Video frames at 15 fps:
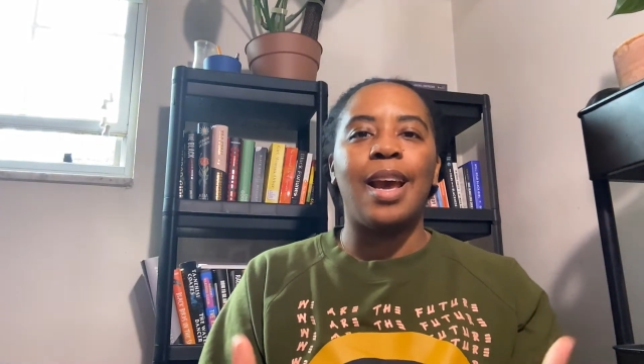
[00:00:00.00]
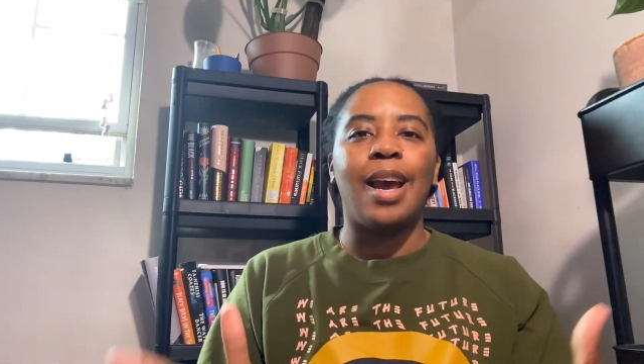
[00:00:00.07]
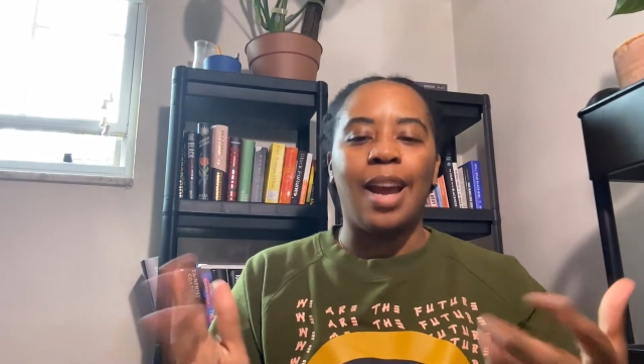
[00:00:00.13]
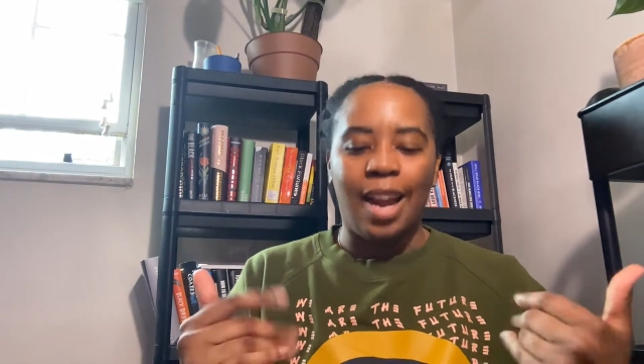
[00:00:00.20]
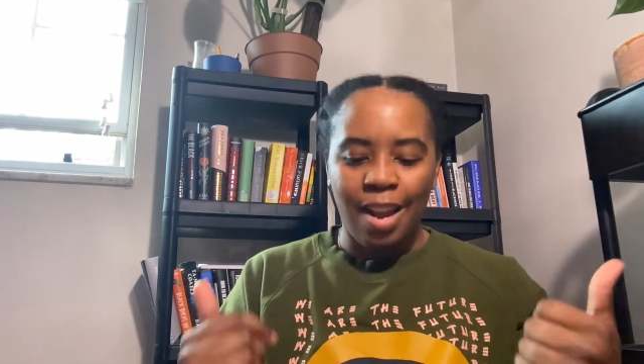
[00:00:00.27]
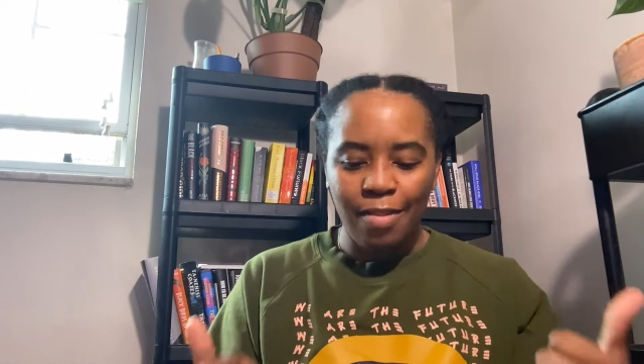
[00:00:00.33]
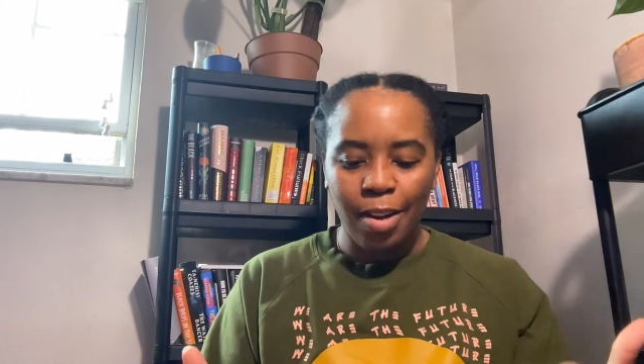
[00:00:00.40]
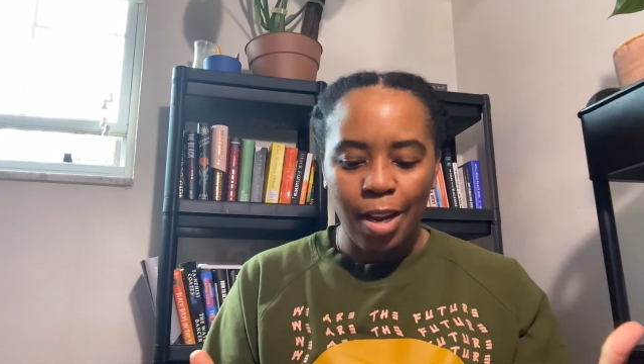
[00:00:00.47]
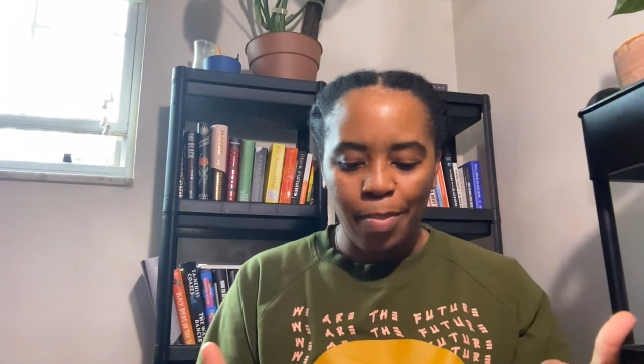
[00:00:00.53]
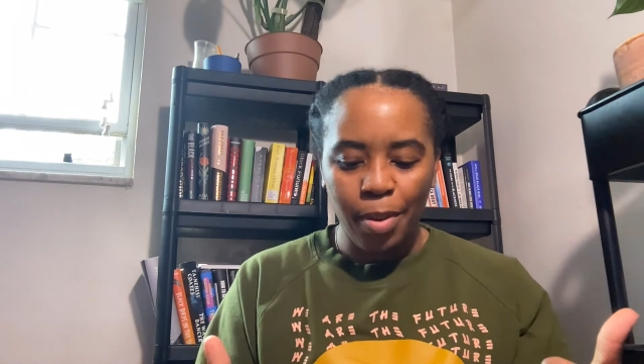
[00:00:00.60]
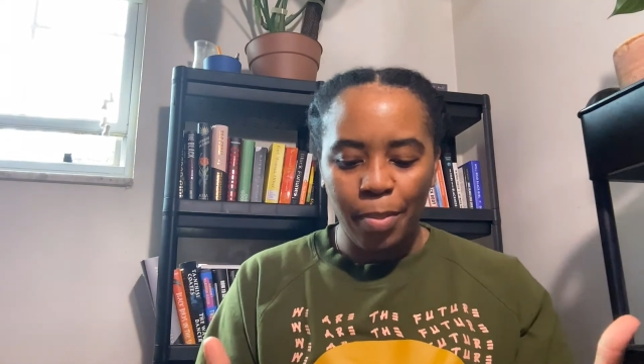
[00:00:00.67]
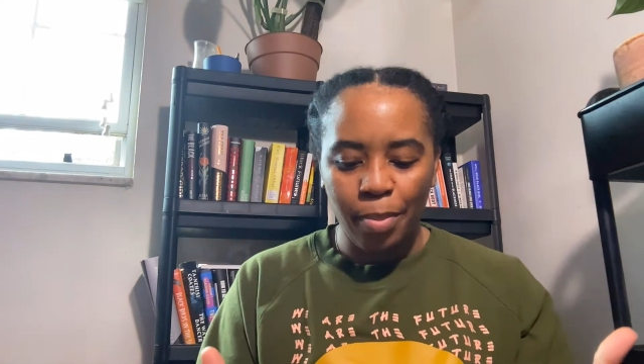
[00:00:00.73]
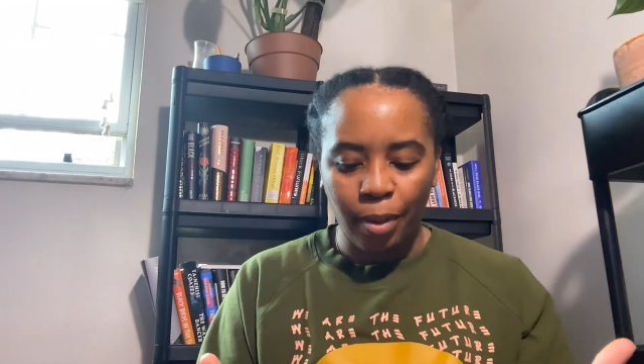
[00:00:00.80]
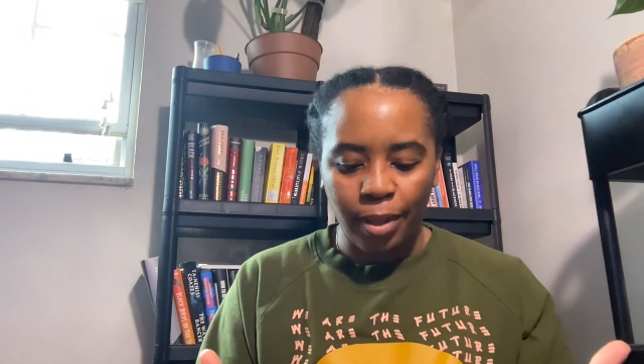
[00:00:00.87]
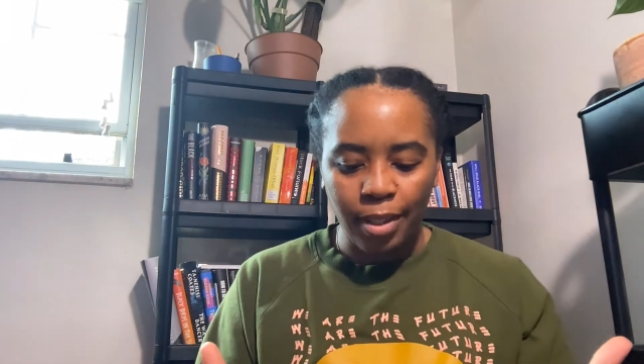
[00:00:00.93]
I have a couple of
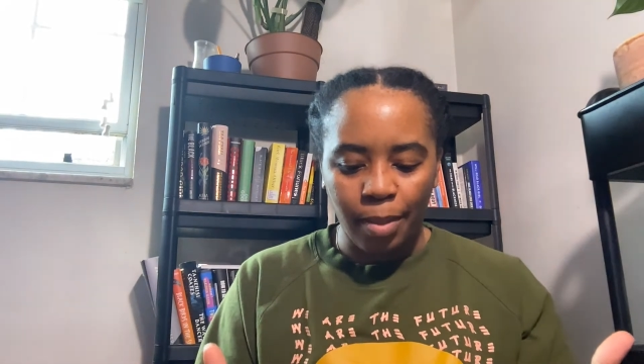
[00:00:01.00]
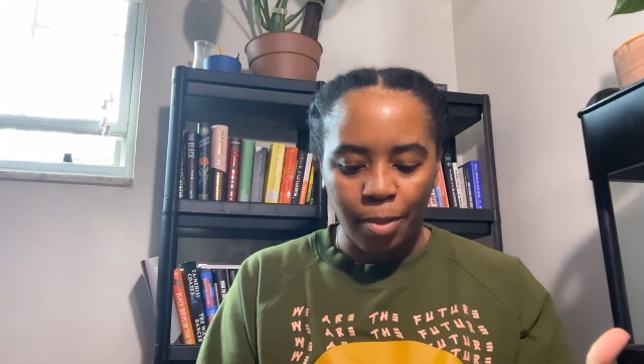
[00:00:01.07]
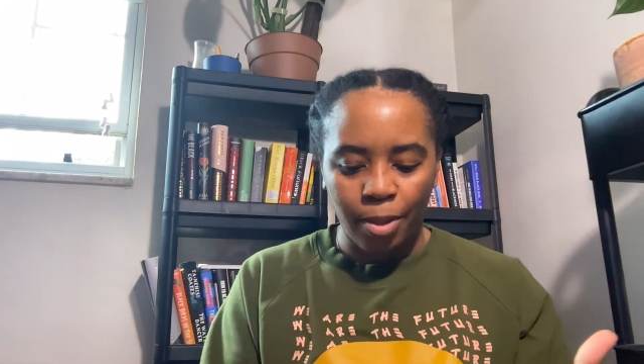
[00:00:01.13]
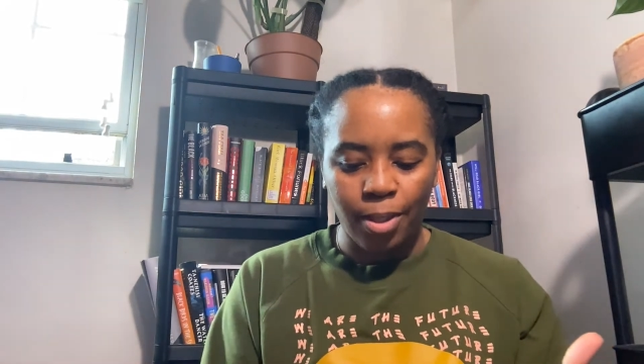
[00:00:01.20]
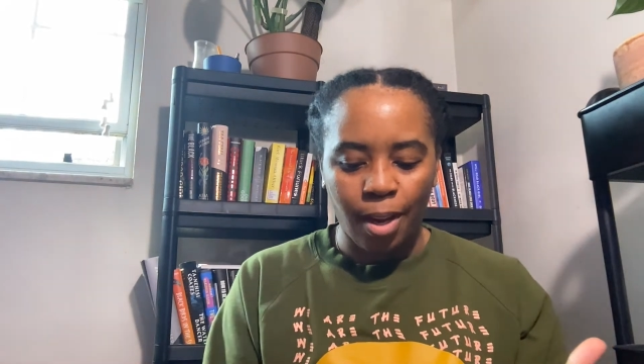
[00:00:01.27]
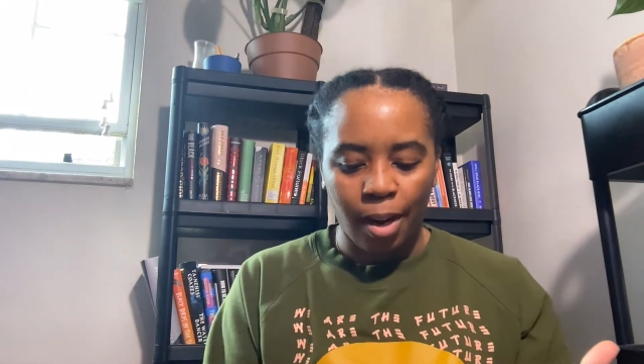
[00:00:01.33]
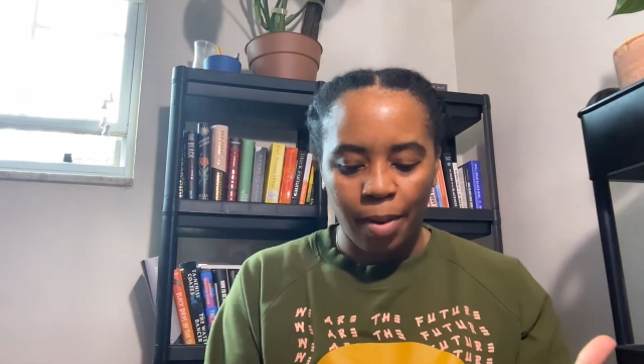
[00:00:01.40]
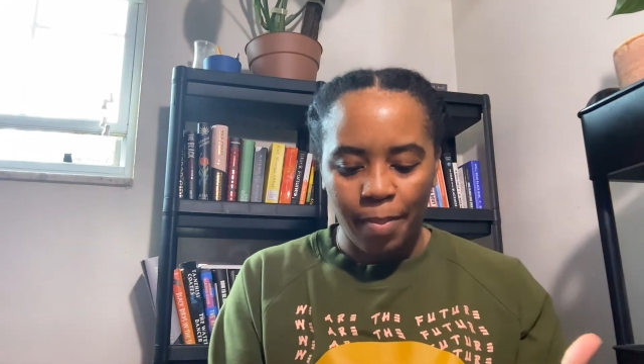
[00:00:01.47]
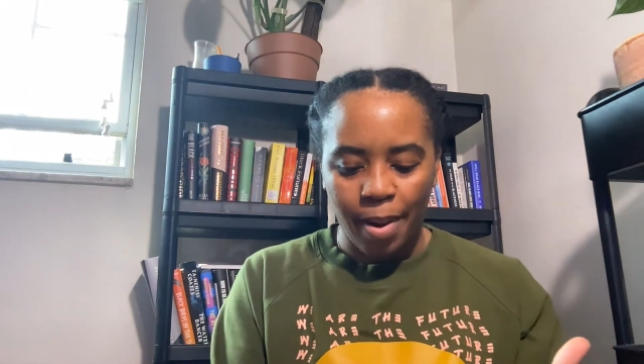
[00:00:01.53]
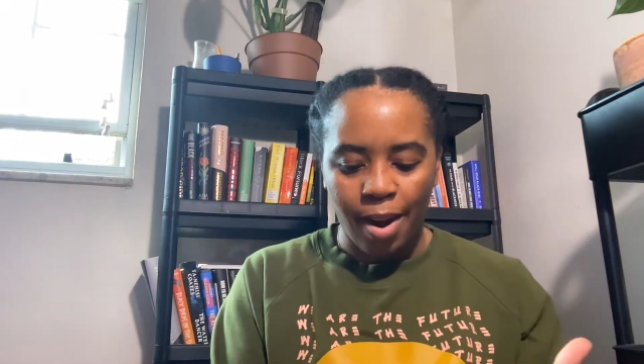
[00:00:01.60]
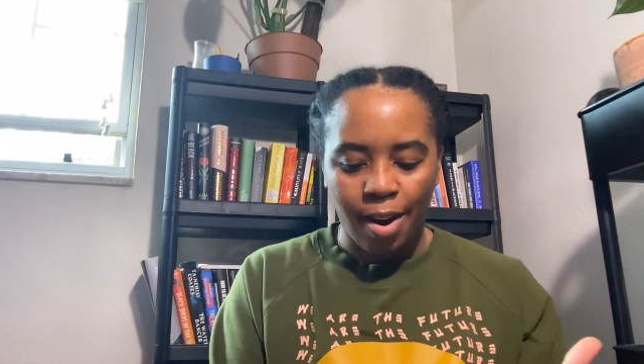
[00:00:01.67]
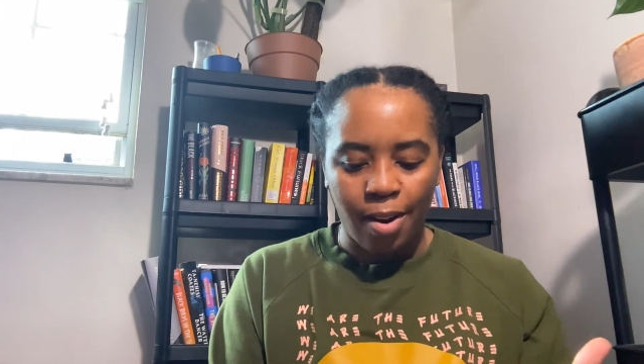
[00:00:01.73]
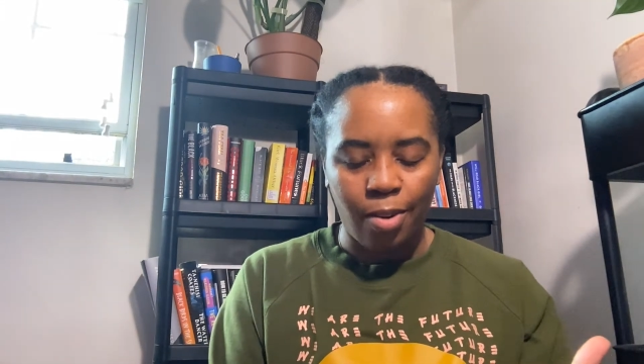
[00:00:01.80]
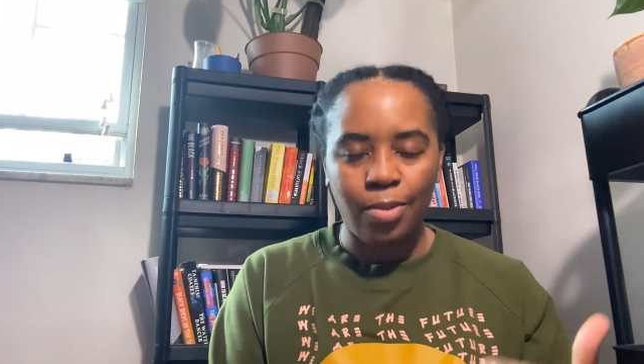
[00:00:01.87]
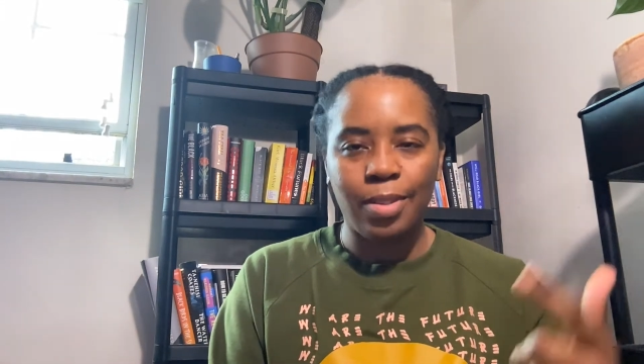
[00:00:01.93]
books that I'm going to talk
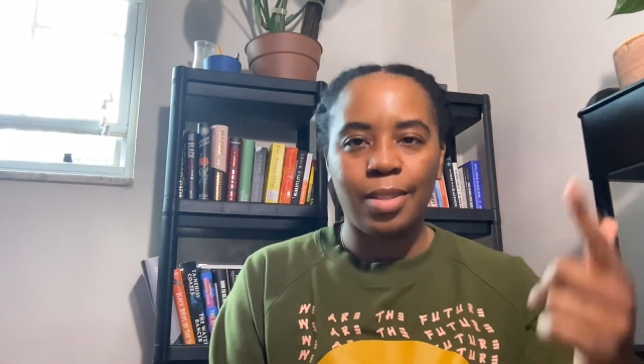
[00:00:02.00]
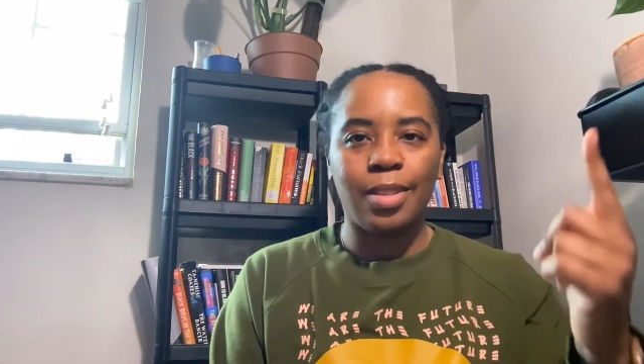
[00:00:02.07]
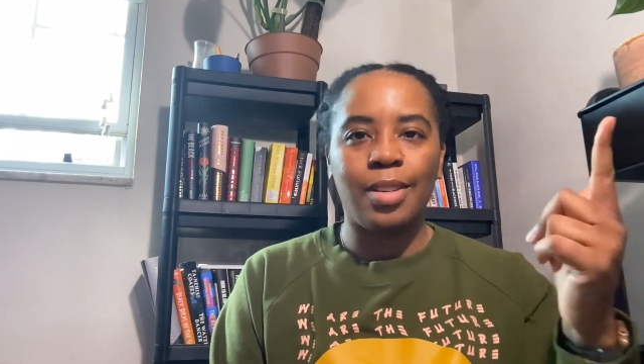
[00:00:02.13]
about